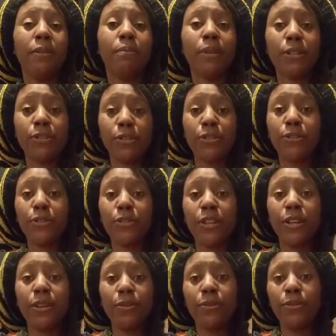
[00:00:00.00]
Make sure you
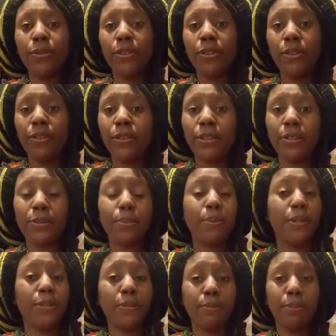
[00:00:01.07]
save these
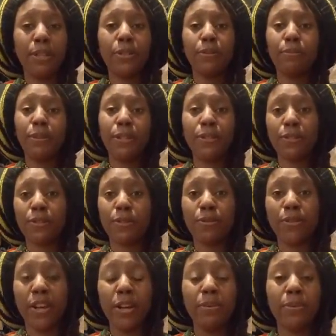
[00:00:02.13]
piece, bits and pieces of
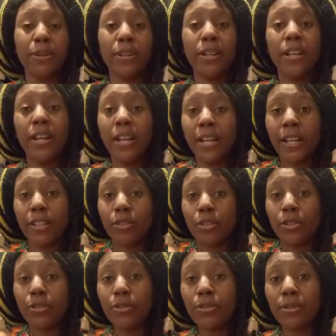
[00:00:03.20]
fabric because you
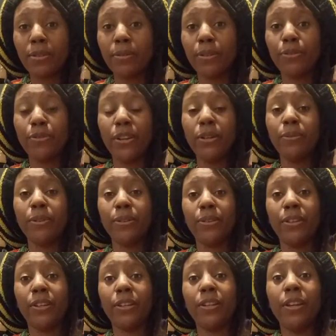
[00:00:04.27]
can do something fun with
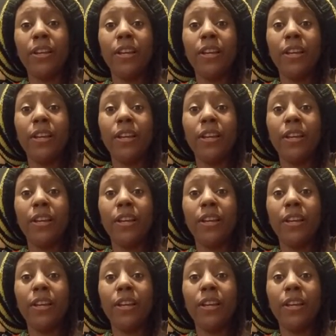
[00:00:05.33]
it.